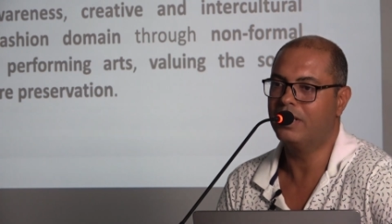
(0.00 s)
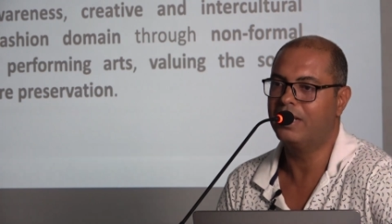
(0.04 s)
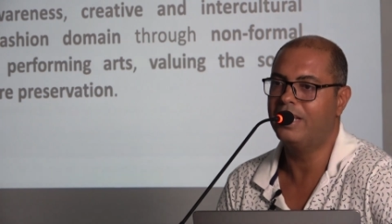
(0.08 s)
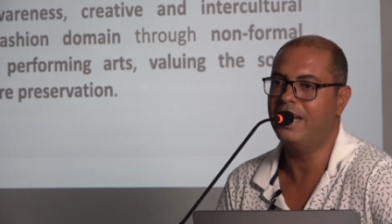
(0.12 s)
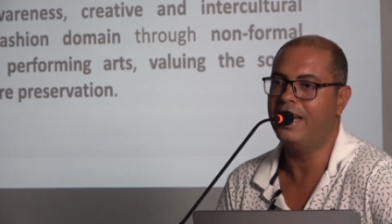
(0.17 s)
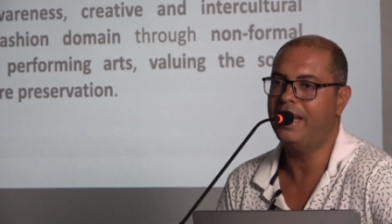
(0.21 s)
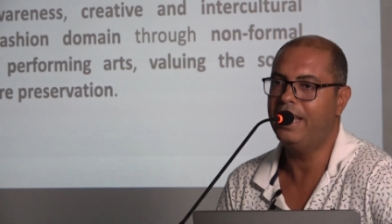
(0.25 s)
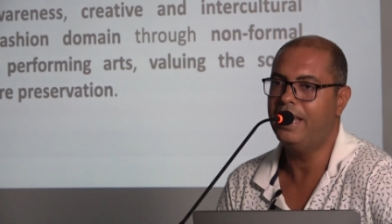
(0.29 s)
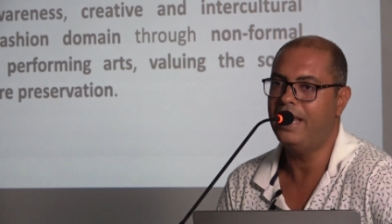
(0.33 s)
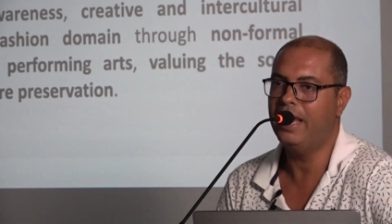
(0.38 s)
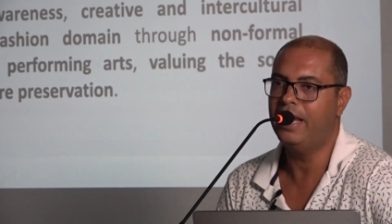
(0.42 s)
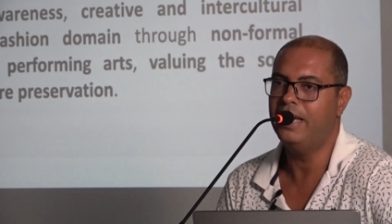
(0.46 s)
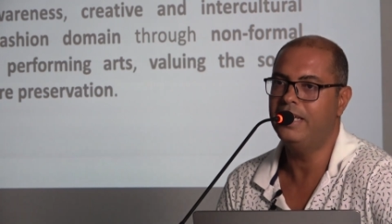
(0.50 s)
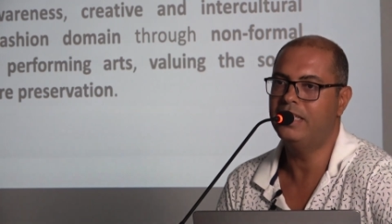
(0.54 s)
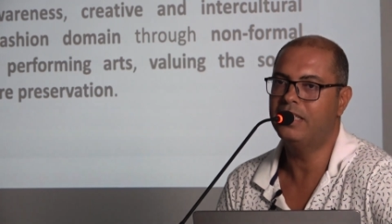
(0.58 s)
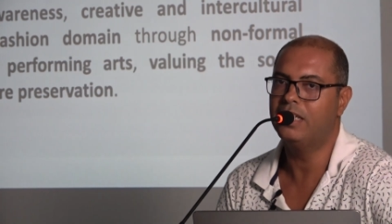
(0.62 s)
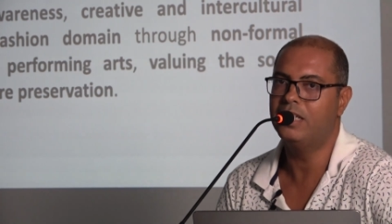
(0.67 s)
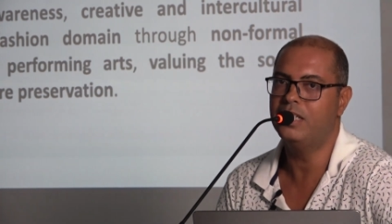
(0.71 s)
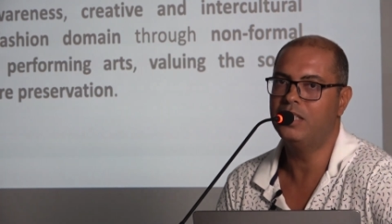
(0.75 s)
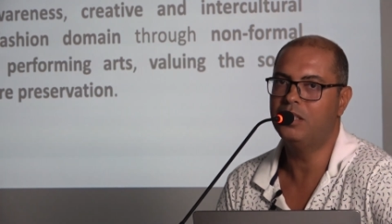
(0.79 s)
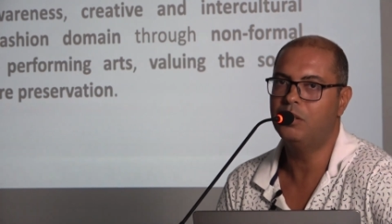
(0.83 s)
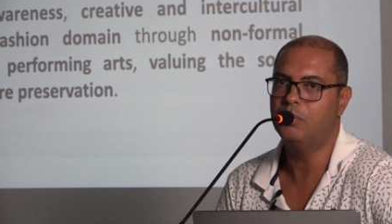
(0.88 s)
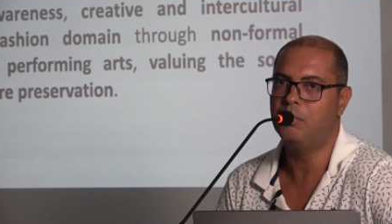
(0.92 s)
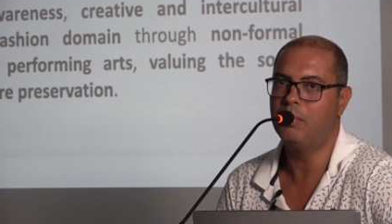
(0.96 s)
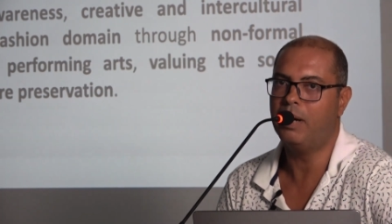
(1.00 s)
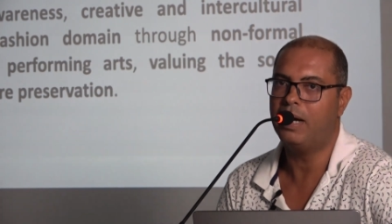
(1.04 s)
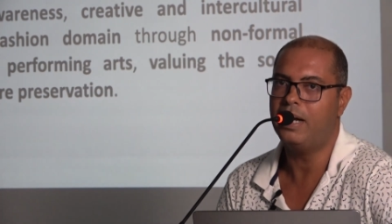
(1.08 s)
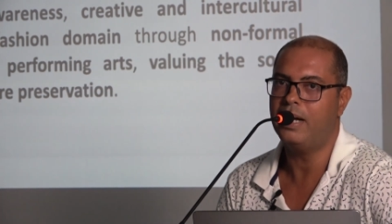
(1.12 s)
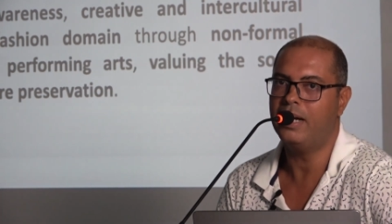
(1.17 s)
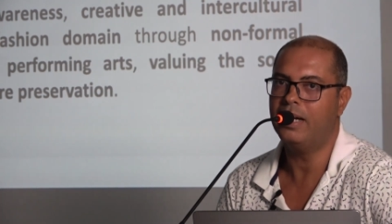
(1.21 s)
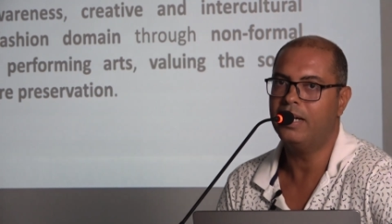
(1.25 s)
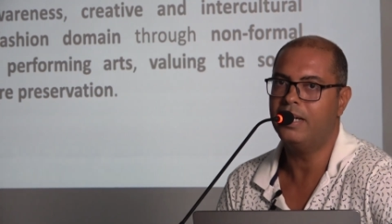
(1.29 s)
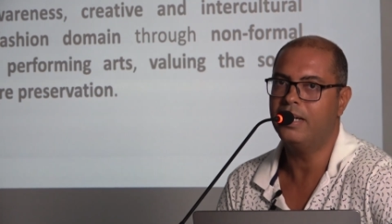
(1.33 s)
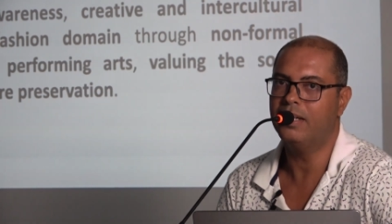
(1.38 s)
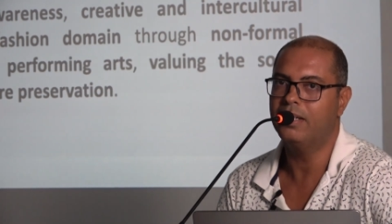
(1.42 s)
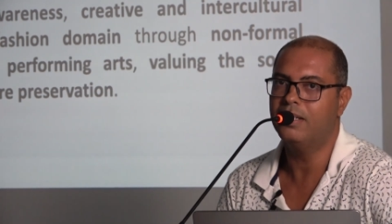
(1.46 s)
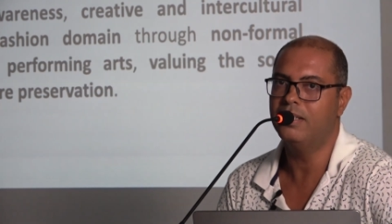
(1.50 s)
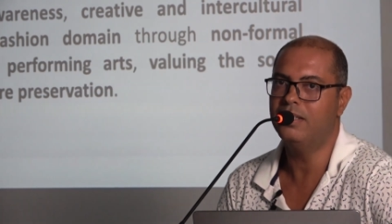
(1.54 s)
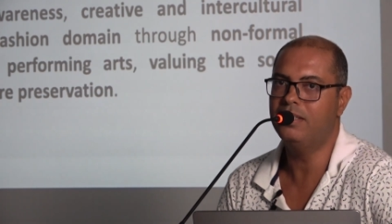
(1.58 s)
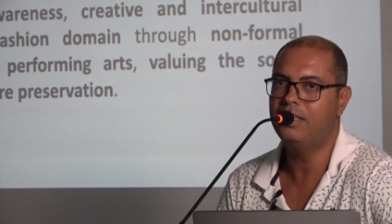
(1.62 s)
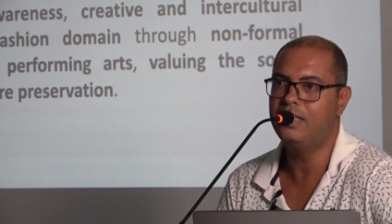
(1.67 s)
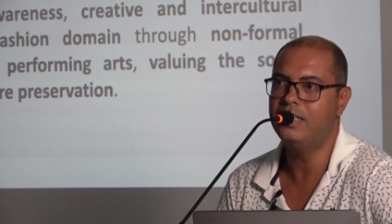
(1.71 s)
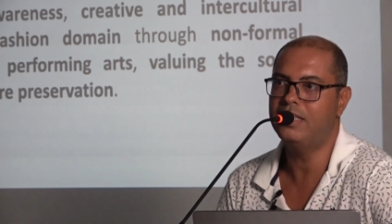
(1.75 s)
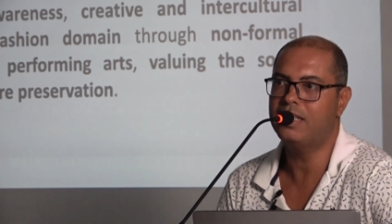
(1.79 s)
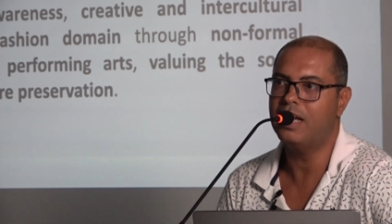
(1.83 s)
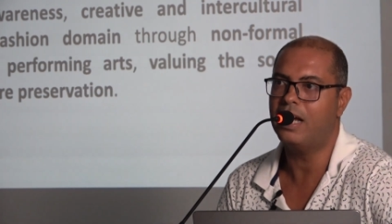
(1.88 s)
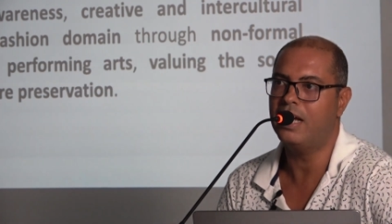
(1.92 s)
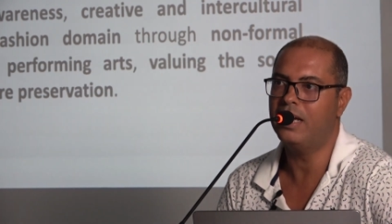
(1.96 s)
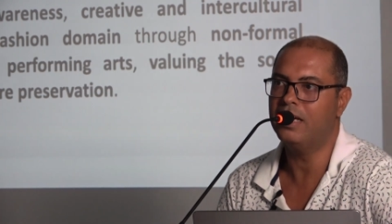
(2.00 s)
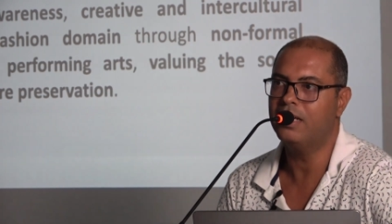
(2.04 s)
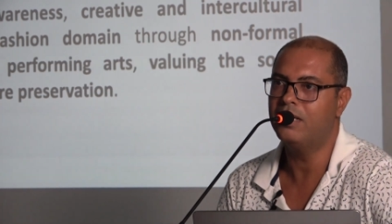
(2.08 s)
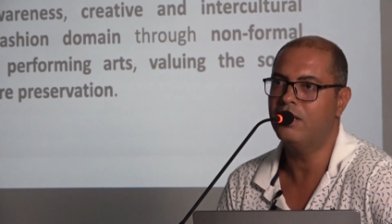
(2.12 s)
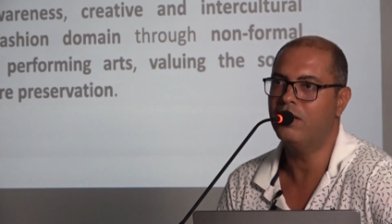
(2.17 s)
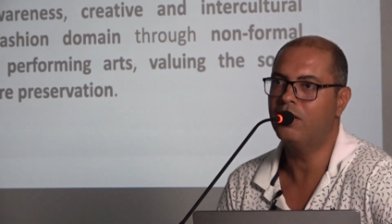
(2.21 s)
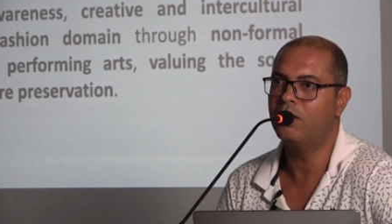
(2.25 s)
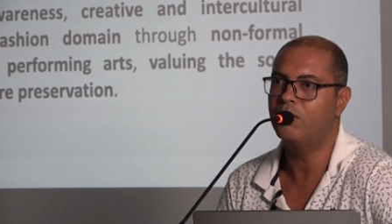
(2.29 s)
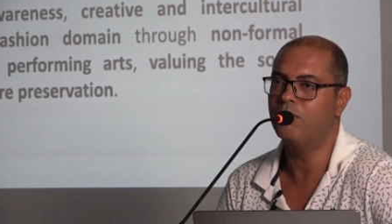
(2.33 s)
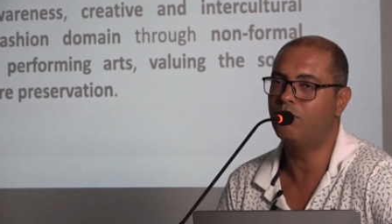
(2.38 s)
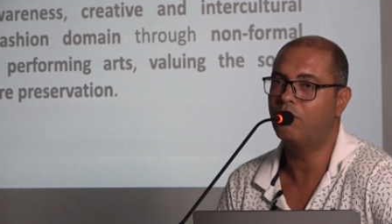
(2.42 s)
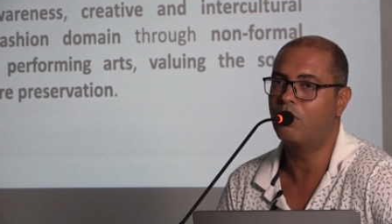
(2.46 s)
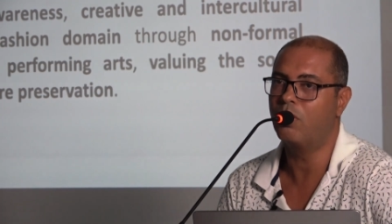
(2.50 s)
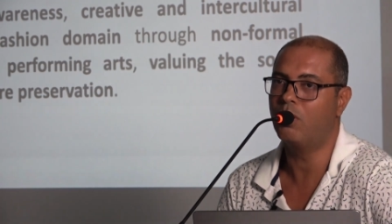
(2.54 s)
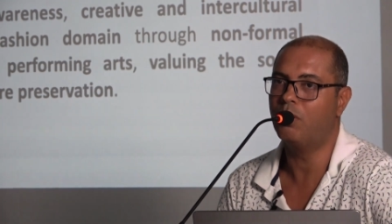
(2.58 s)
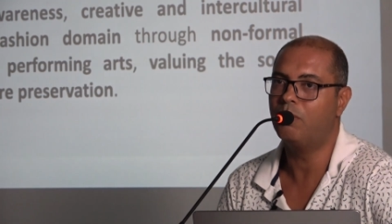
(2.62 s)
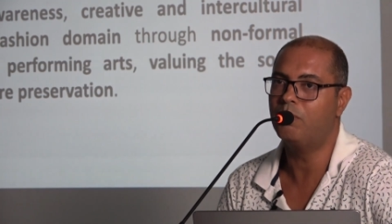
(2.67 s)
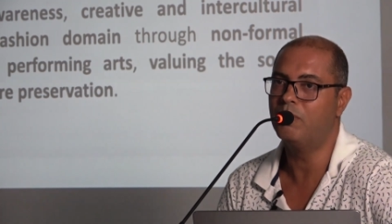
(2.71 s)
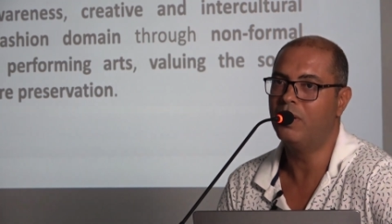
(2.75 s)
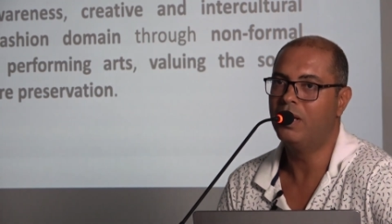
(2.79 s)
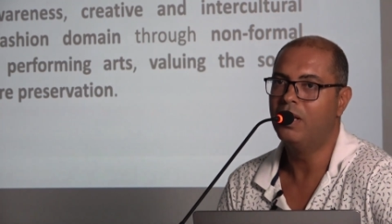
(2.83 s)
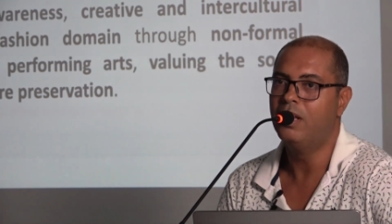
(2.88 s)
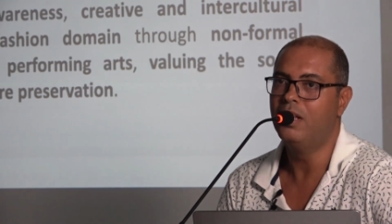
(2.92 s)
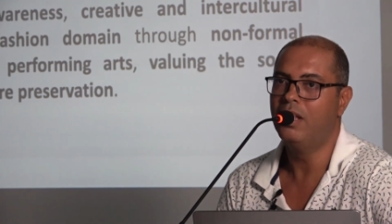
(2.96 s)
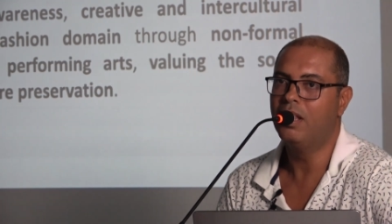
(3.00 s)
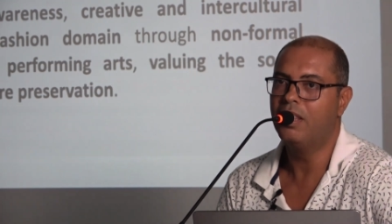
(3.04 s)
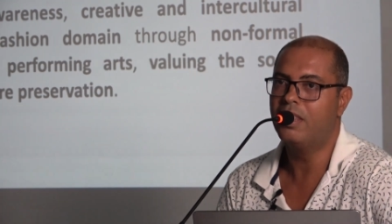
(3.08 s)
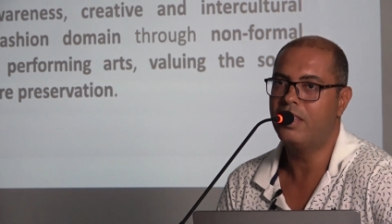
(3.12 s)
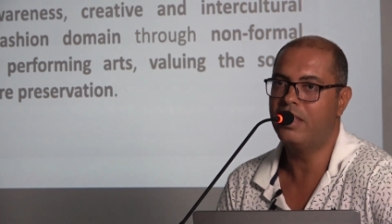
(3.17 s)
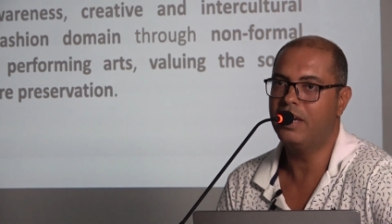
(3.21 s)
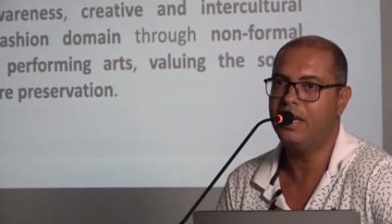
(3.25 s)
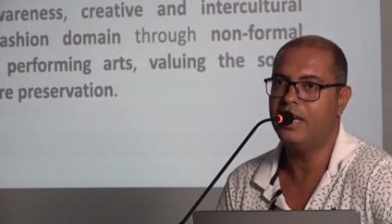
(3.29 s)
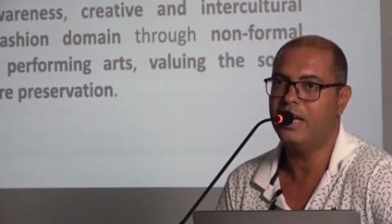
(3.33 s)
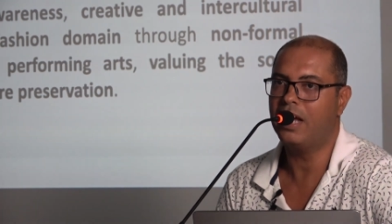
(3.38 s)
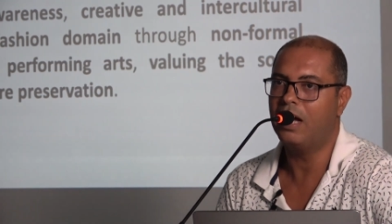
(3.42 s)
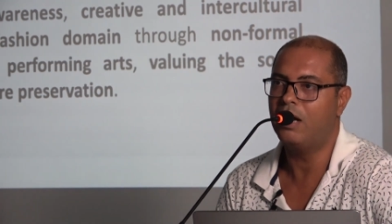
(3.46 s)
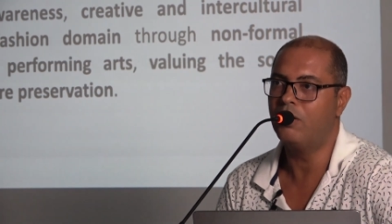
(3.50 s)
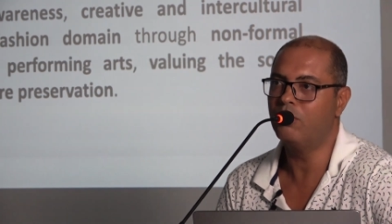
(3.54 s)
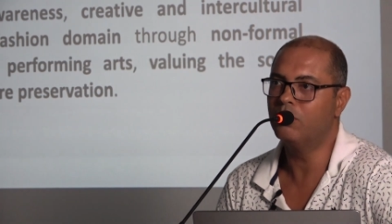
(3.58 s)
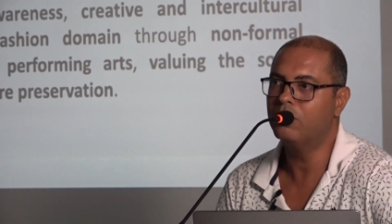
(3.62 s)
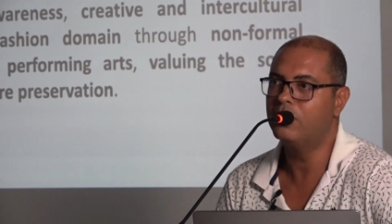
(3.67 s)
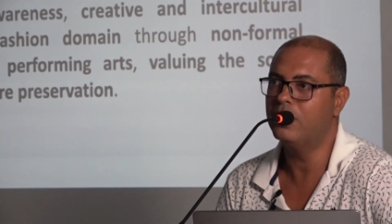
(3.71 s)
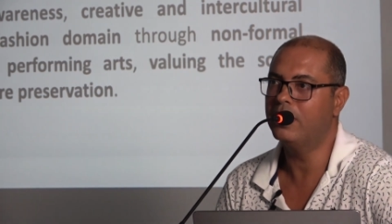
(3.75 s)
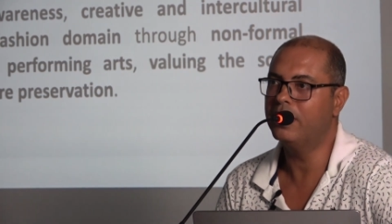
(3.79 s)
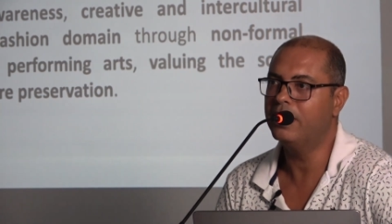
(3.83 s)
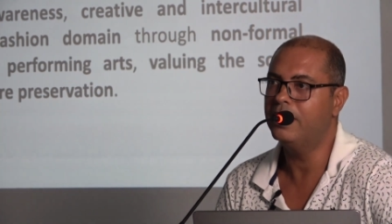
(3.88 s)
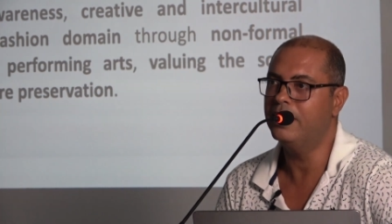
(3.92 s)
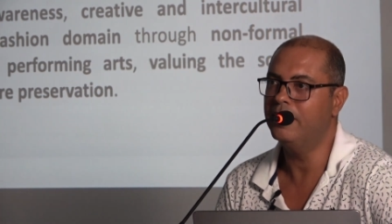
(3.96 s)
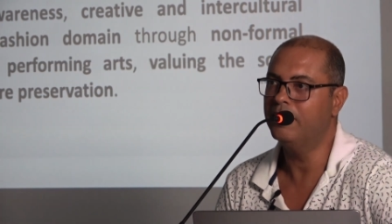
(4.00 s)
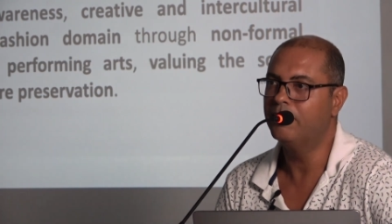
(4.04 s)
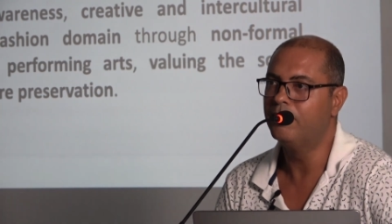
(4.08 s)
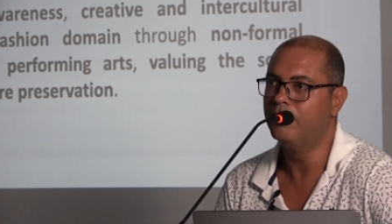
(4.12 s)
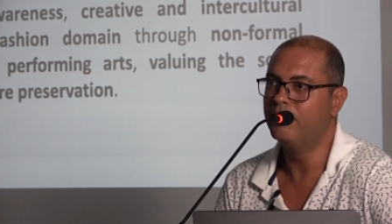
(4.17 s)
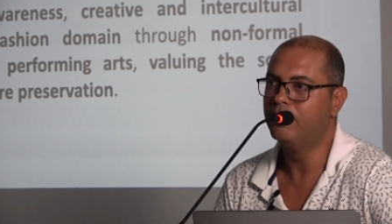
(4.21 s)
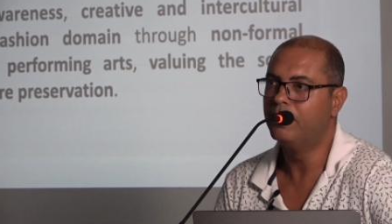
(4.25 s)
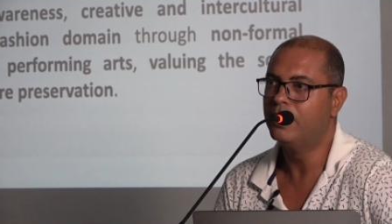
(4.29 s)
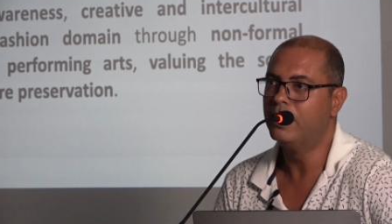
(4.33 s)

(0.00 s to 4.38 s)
created by designers from 3 countries,